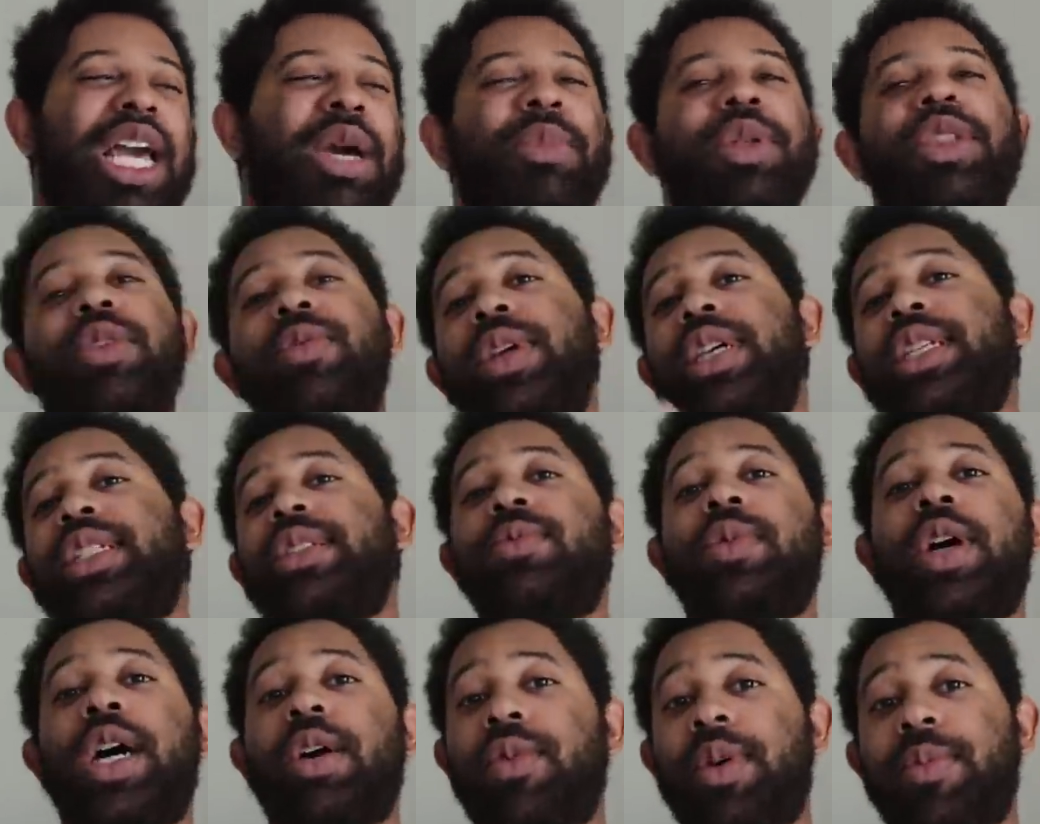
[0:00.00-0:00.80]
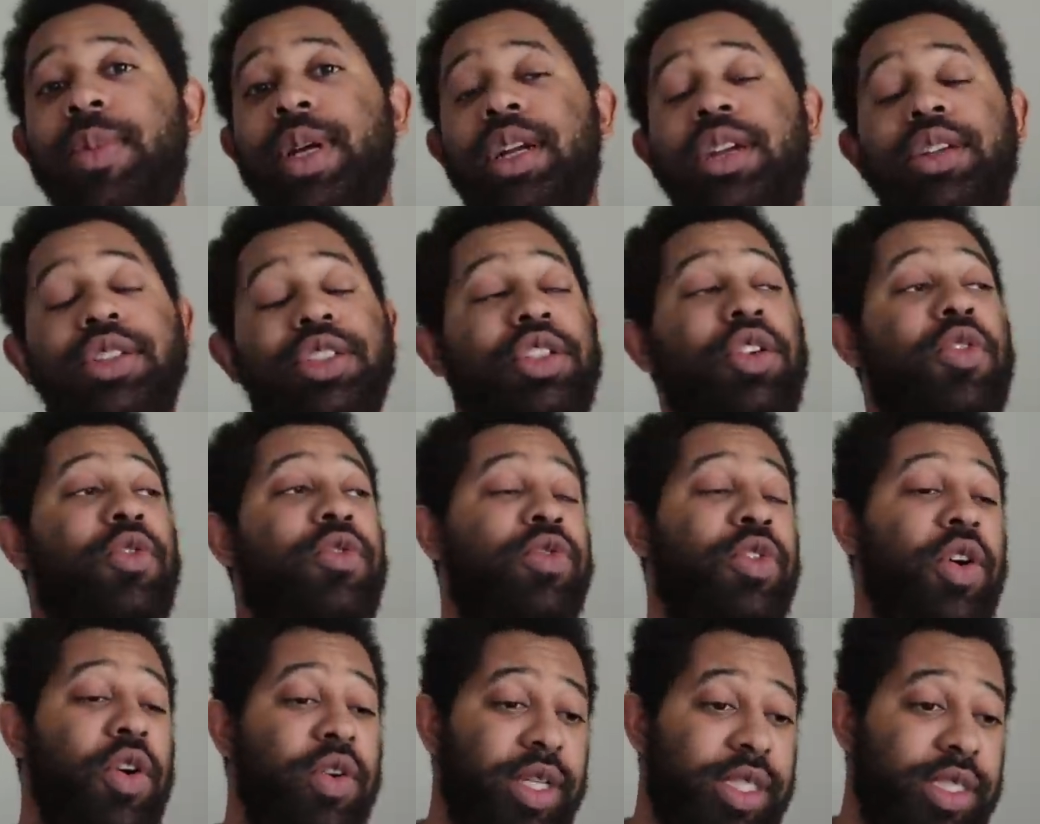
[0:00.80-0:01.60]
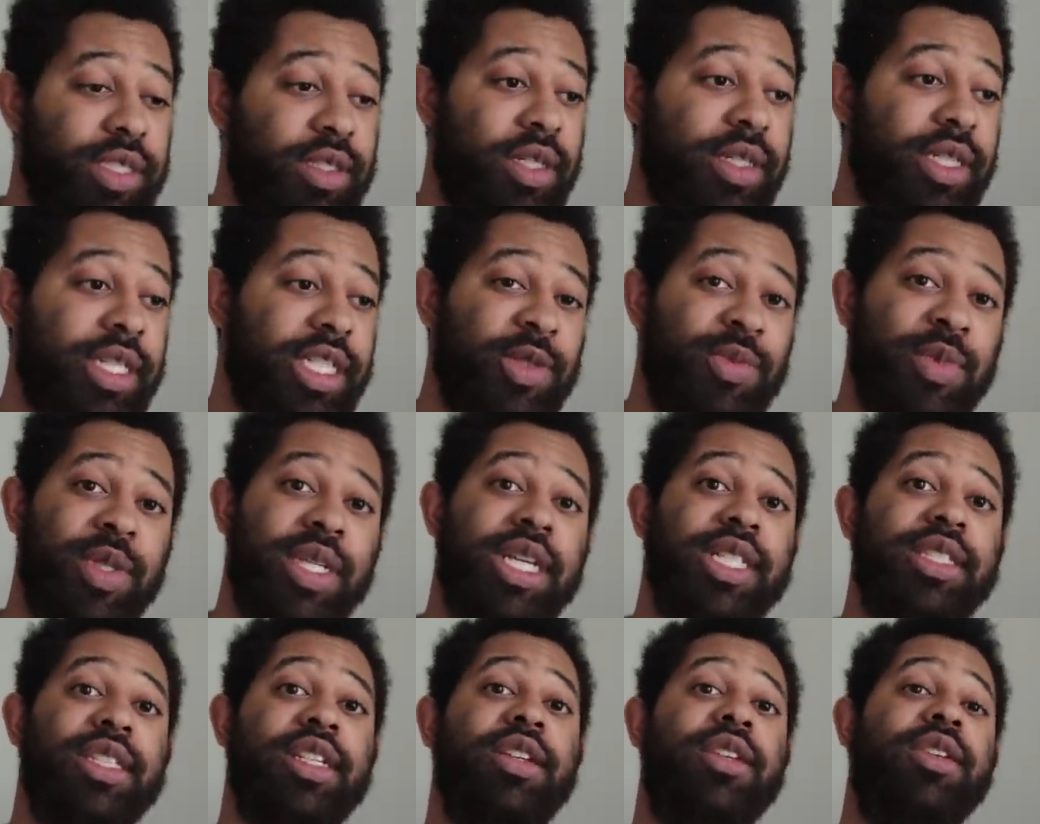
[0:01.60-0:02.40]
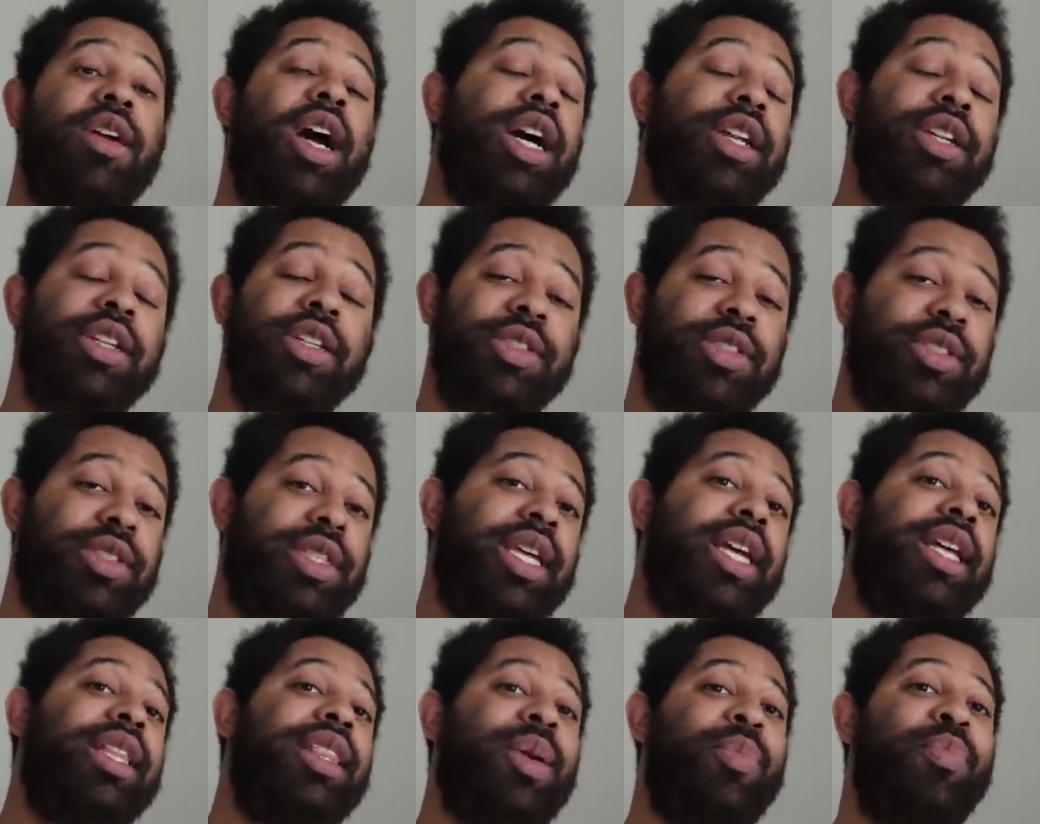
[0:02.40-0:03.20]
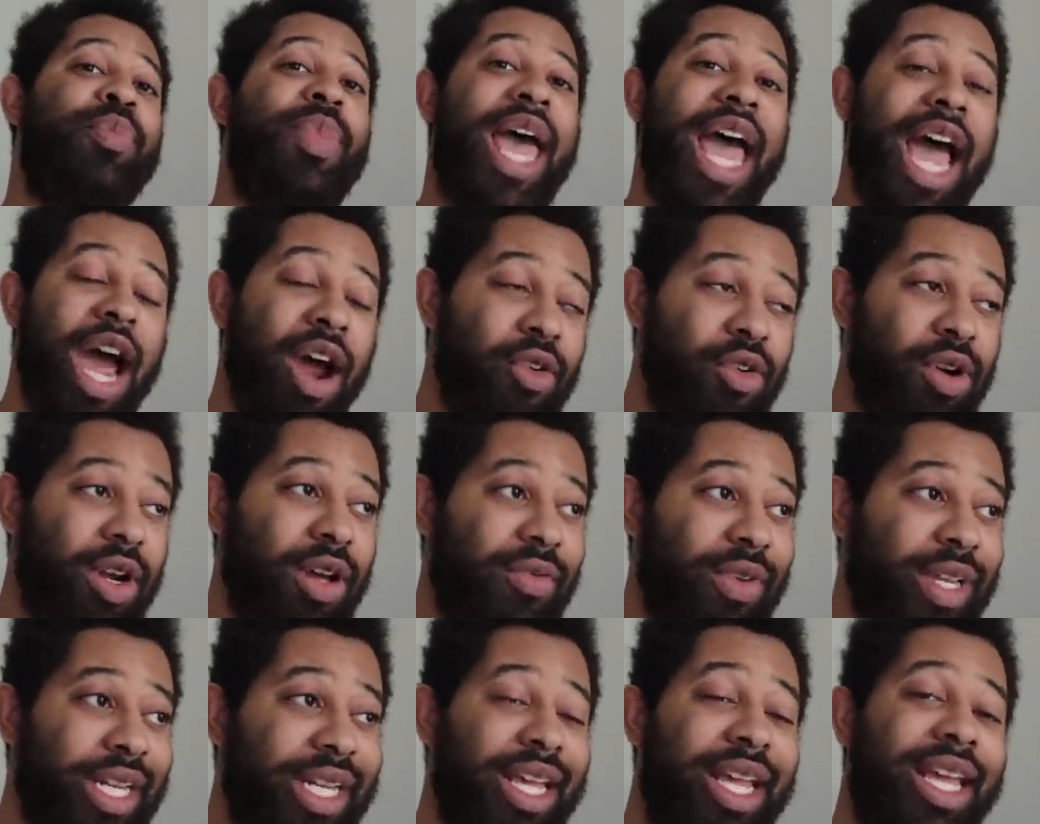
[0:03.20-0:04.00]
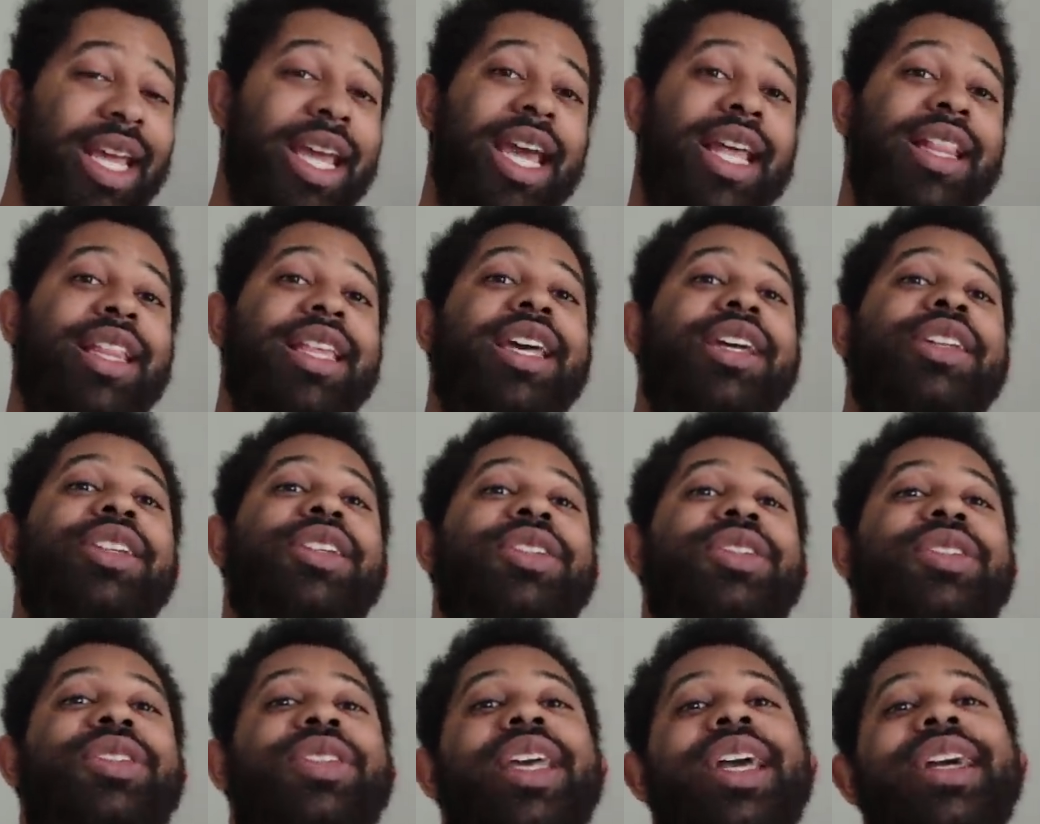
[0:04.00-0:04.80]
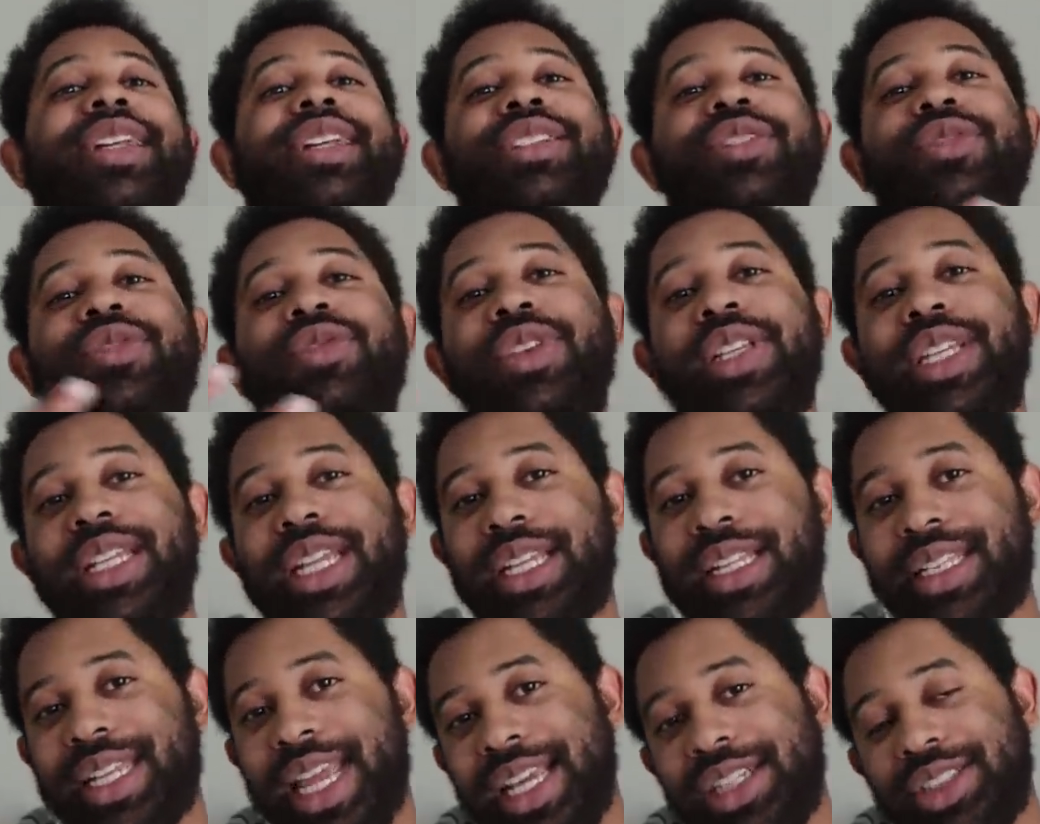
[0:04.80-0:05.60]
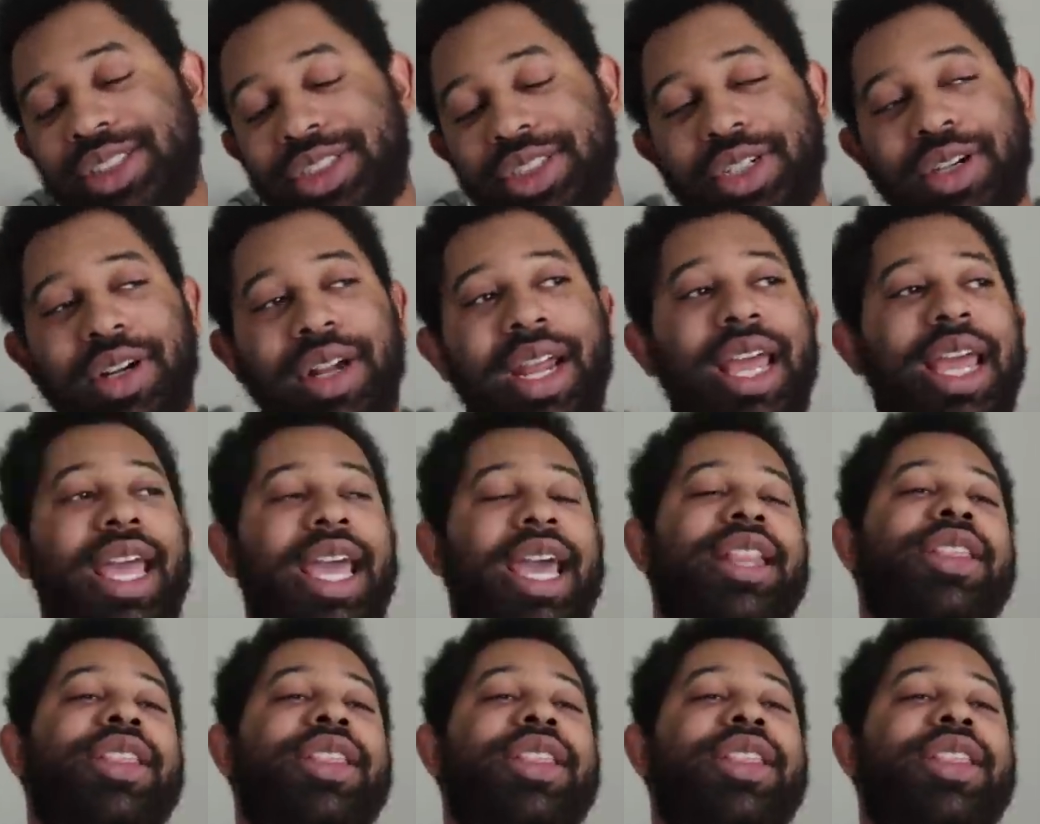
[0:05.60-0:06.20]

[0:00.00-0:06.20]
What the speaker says: But the reason why women are so focused on it is because they understand the power of it and they understand its fleeting nature,